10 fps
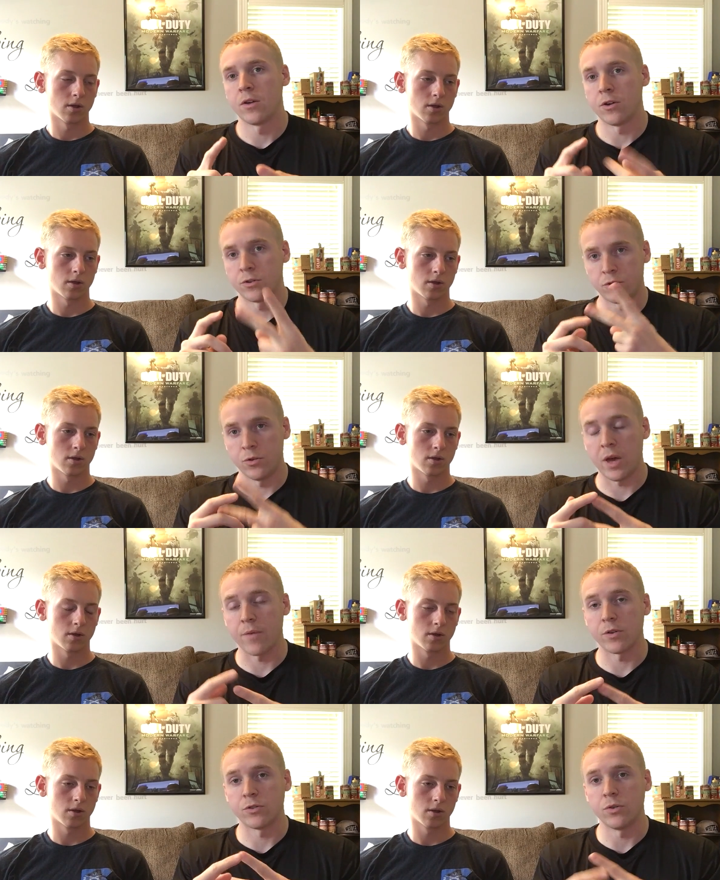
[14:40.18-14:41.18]
Speaker 1: your you
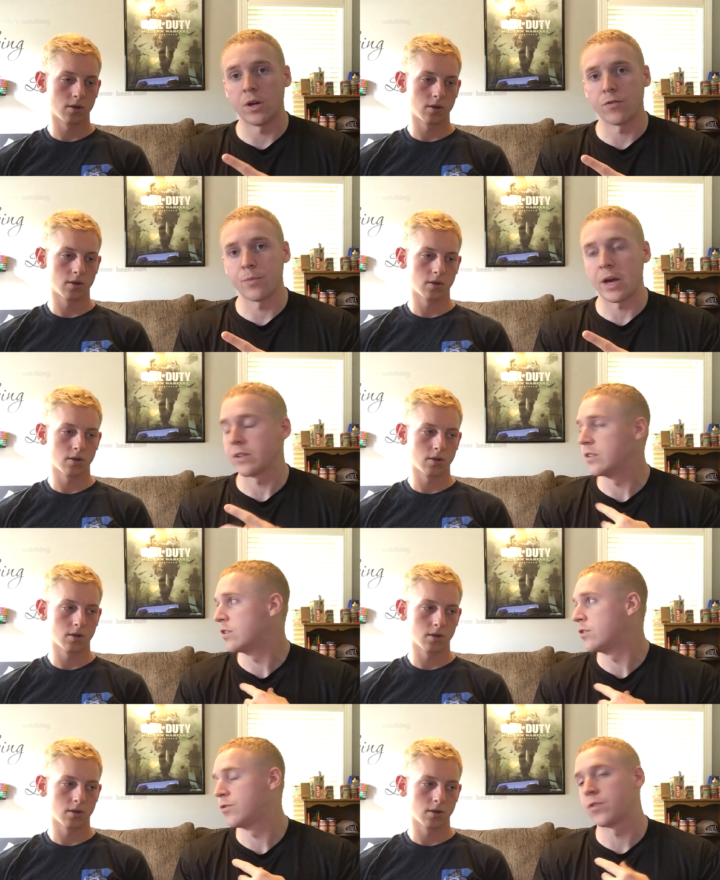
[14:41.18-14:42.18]
have your two duffel bags.
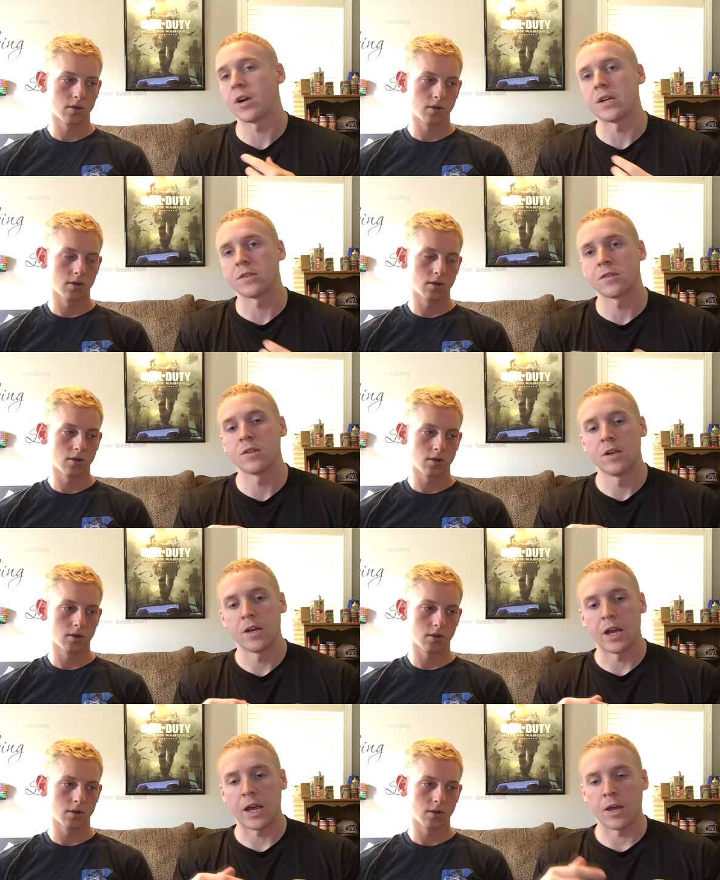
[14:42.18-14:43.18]
This is for us,
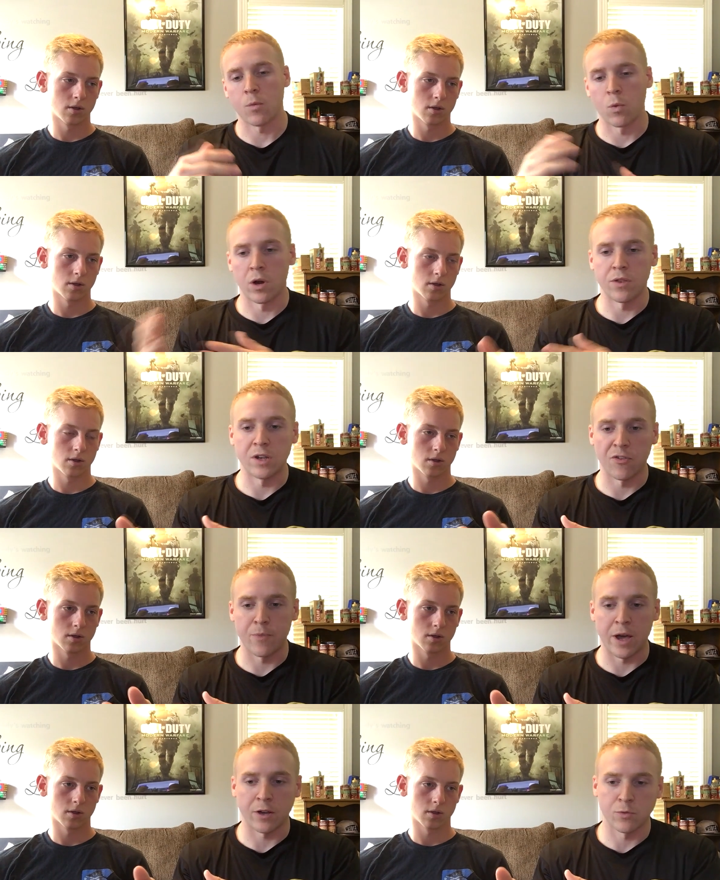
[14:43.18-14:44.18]
and one of the duffel
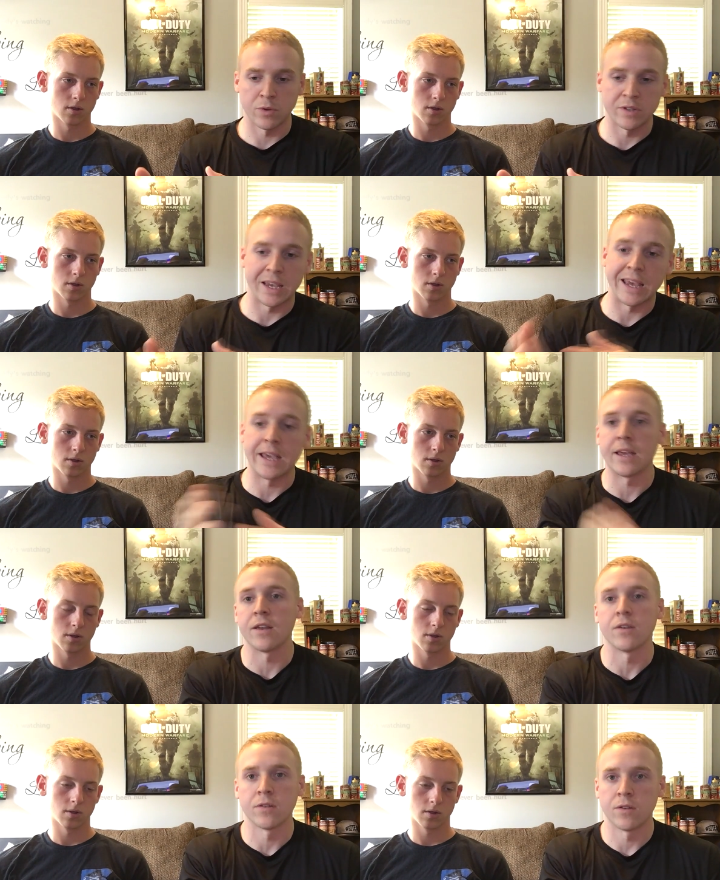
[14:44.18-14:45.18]
bags was
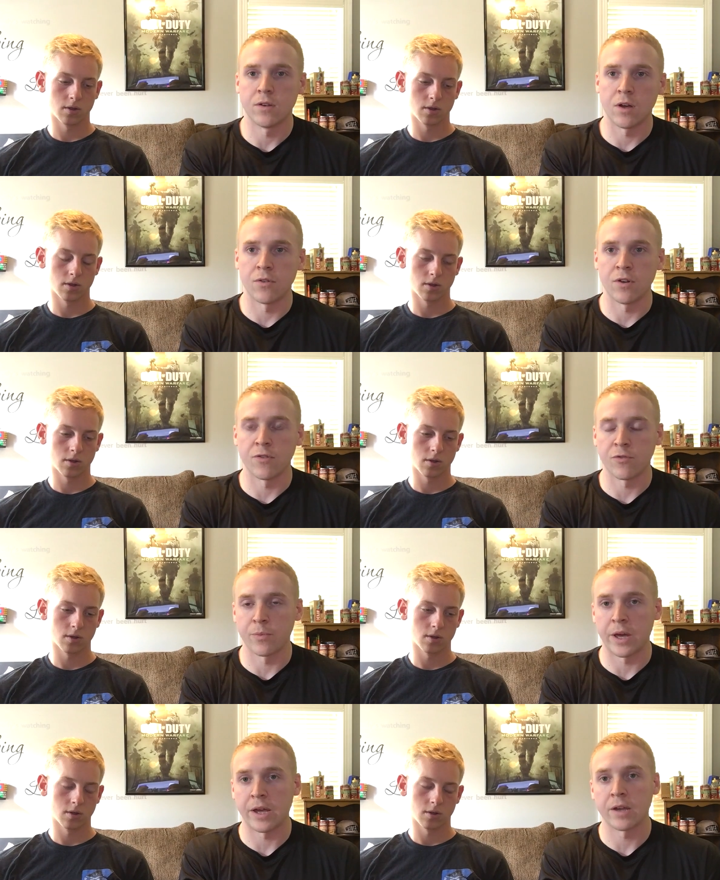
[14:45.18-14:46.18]
in the other duffel
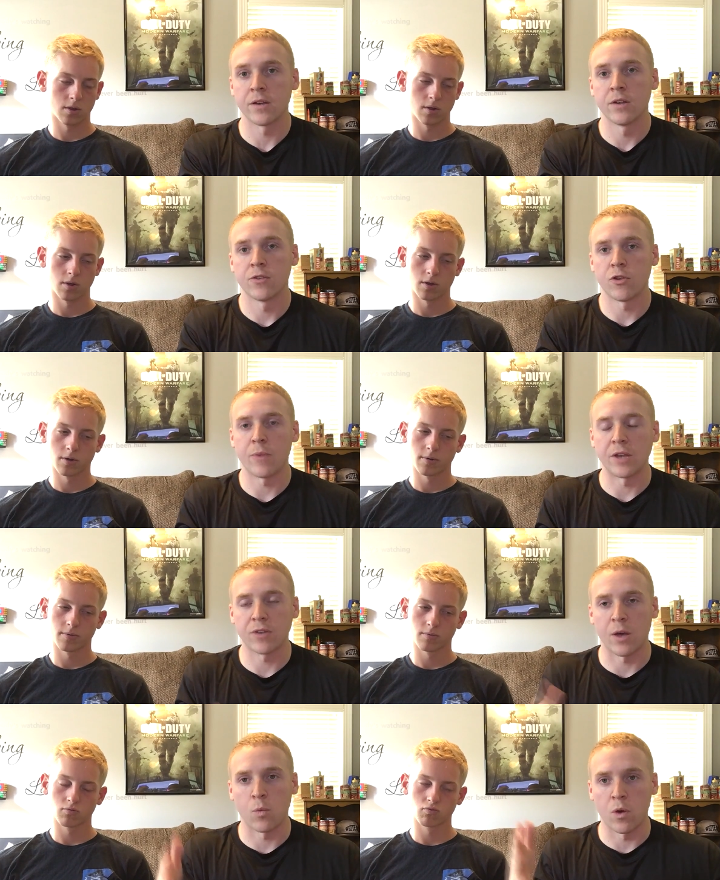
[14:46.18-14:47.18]
bag. So you
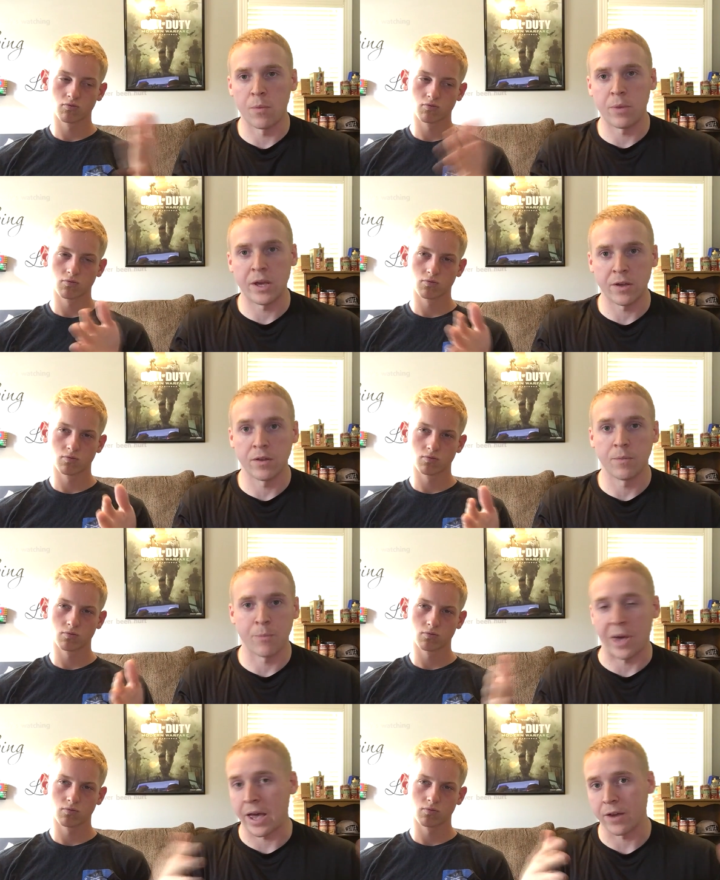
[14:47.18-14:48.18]
basically had one big
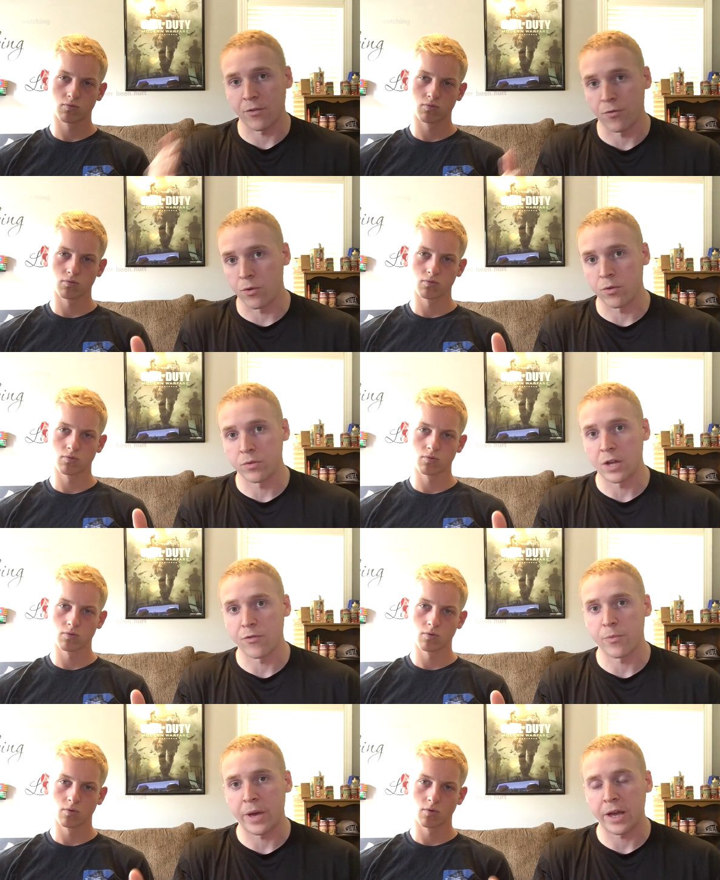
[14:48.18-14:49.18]
packed full
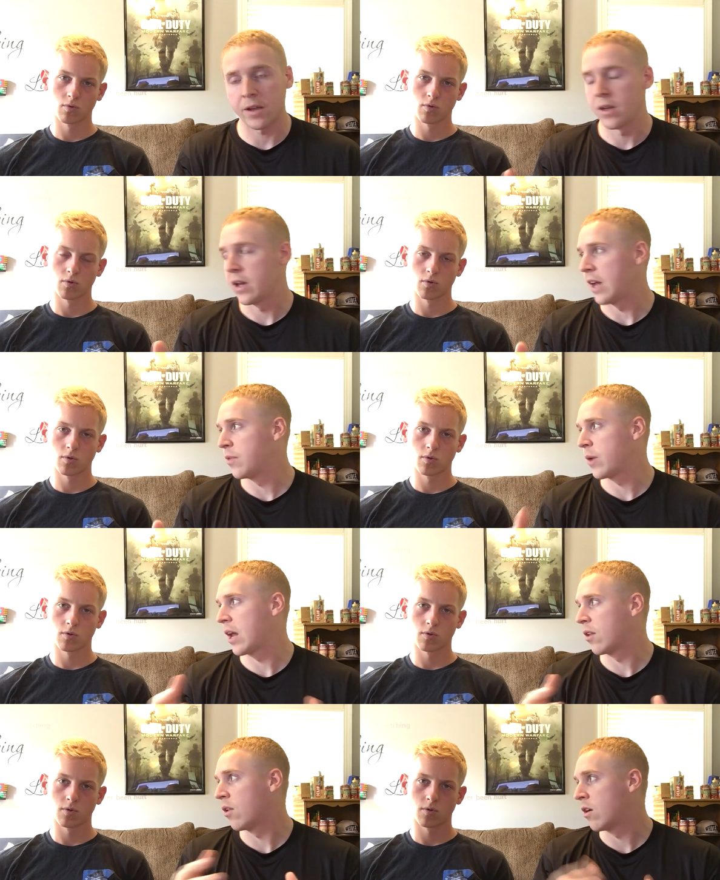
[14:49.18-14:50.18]
duffel bag. And then we
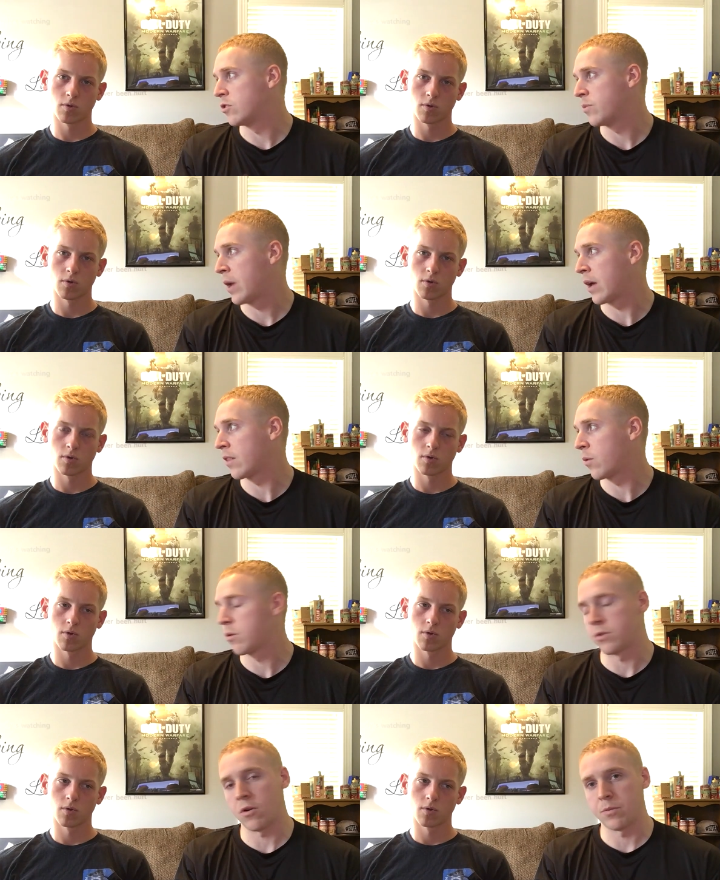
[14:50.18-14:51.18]
had a laundry bag that we
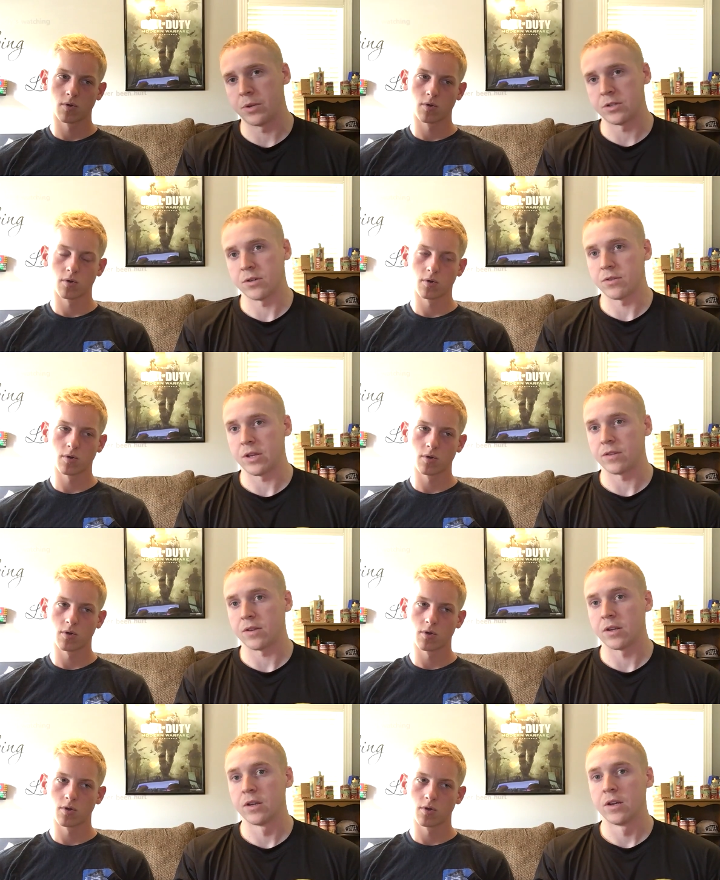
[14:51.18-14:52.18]
were told to put certain things
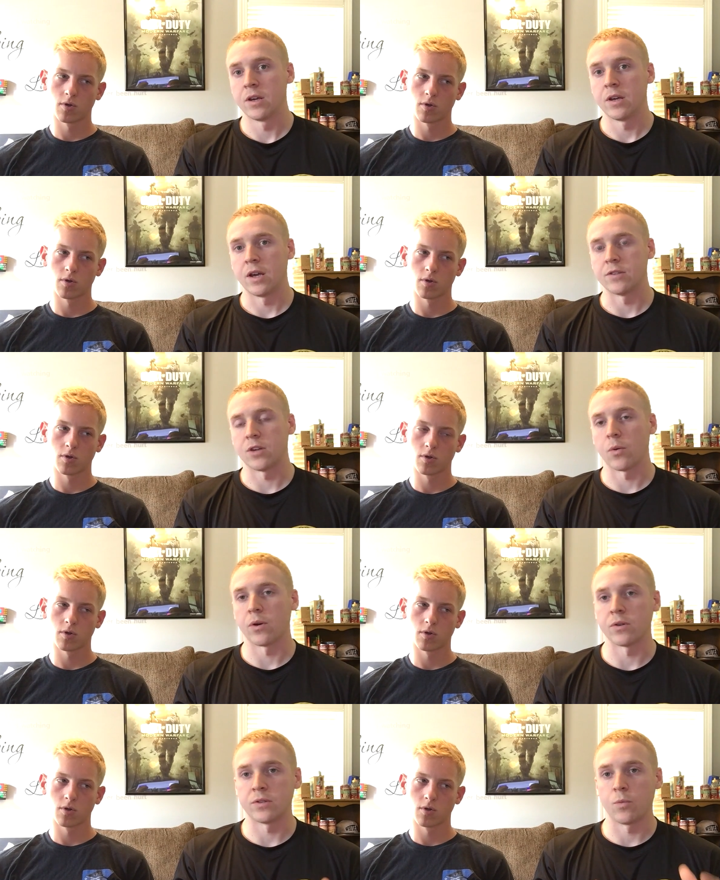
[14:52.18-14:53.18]
in, and so we
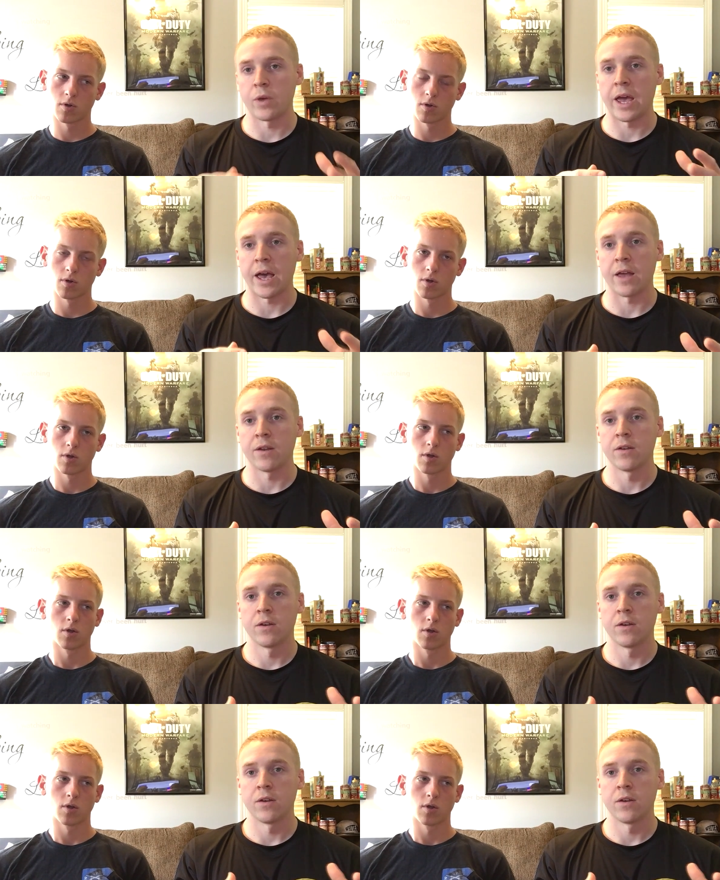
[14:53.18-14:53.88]
were we had